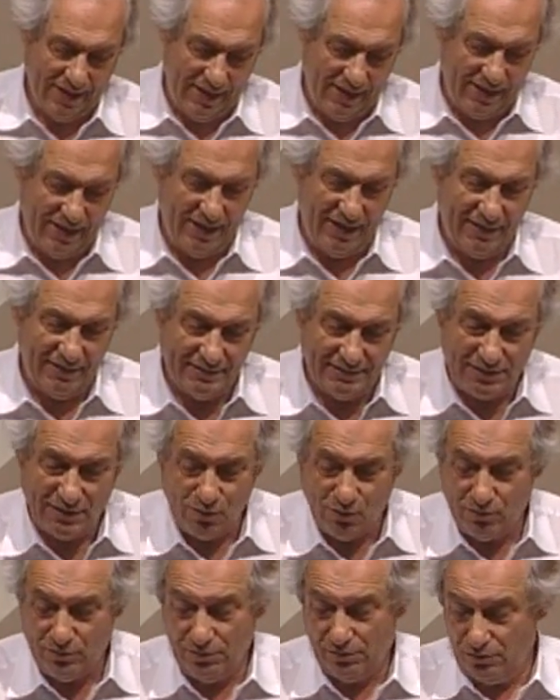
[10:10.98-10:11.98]
And
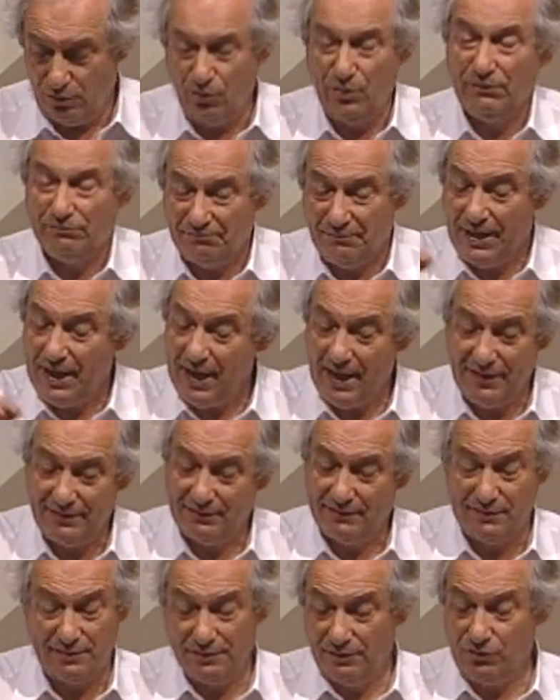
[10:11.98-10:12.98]
so you do it
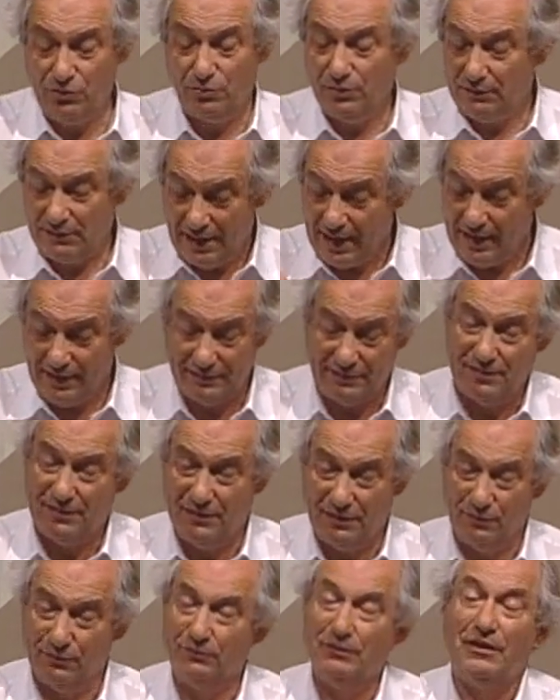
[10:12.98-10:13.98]
heads, you do it heads,
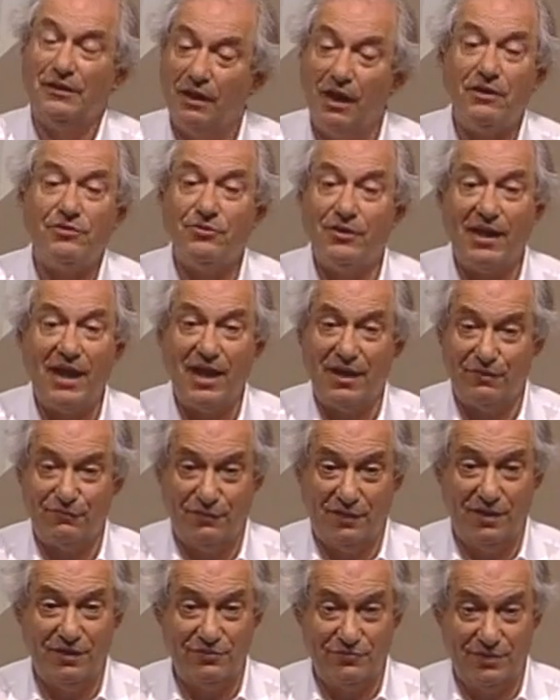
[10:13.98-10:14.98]
you know, one hundred out of
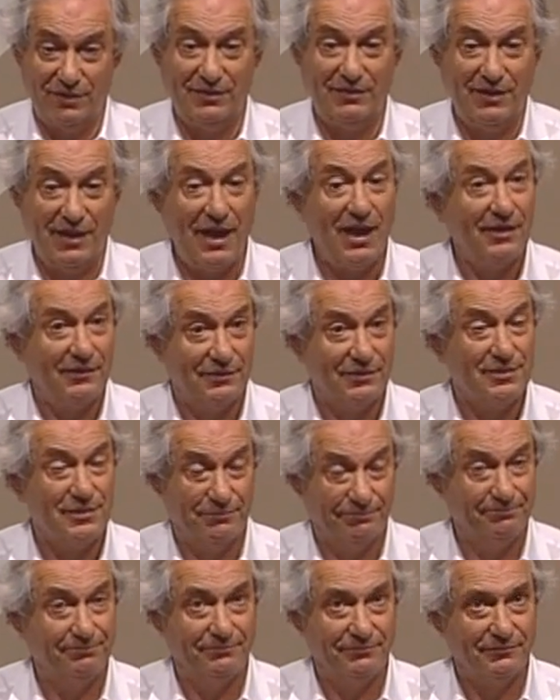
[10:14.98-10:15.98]
one hundred heads.
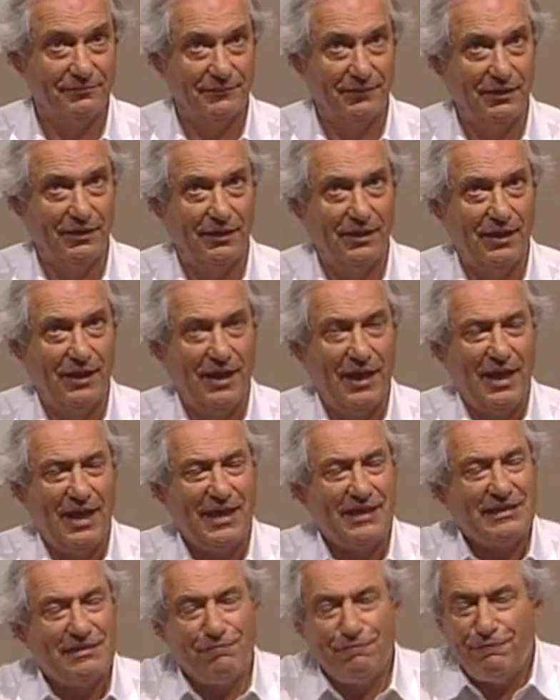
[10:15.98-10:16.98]

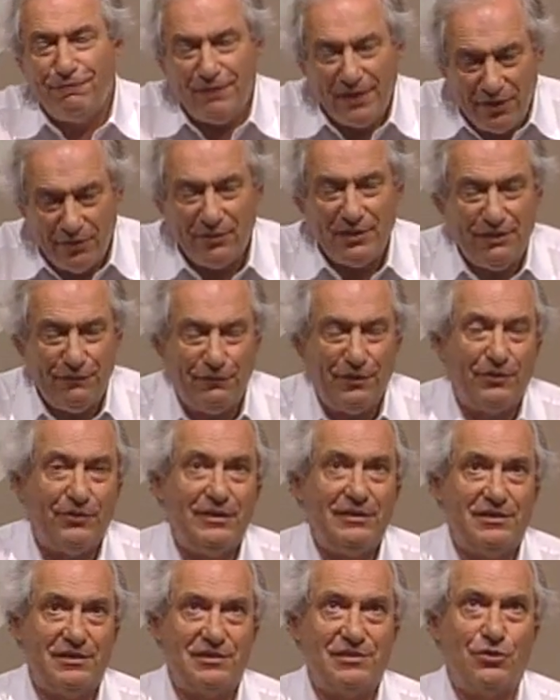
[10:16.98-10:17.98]
It's very,
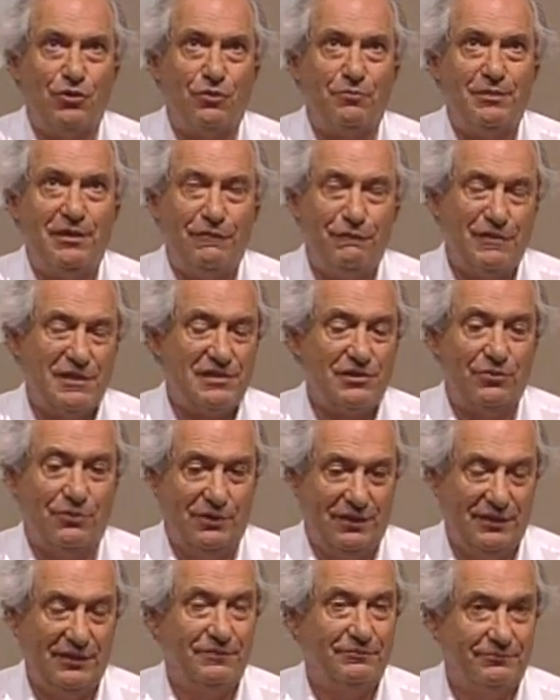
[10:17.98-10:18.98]
very disturbing
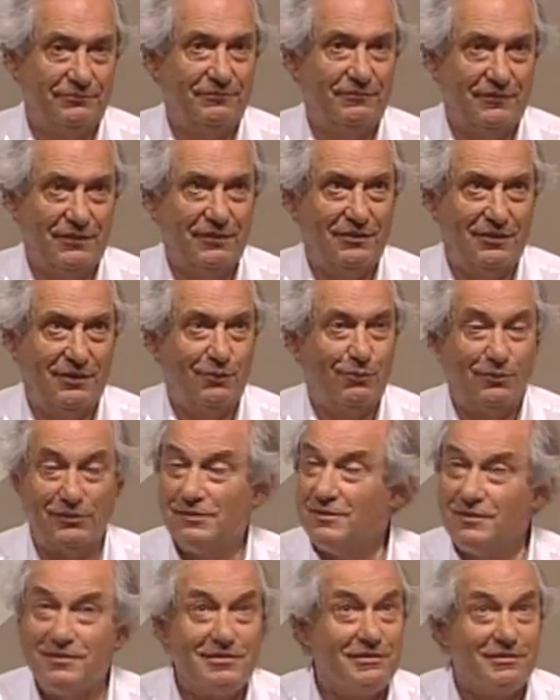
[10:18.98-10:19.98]
viscerally. You know, it
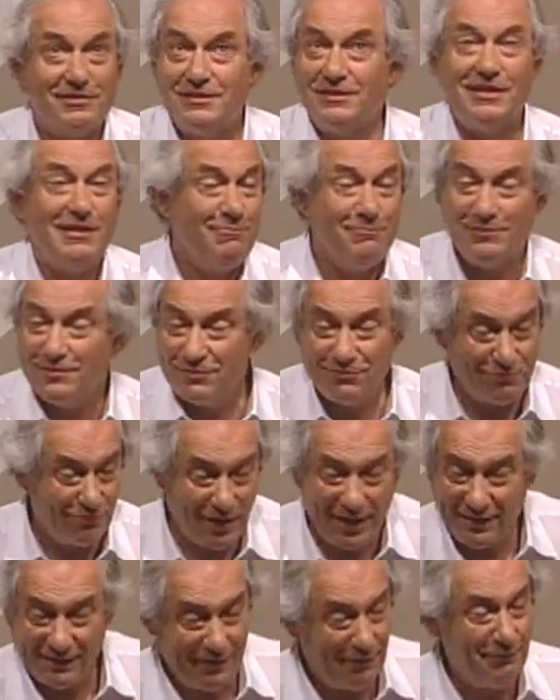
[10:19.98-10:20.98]
just seems
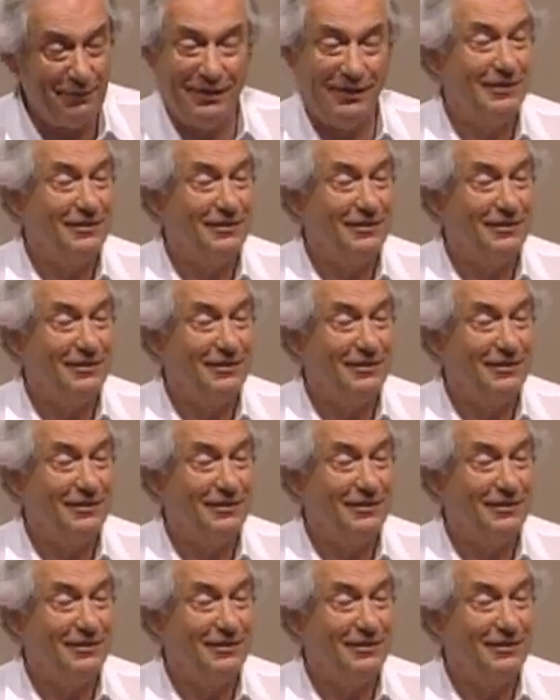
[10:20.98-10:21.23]
random and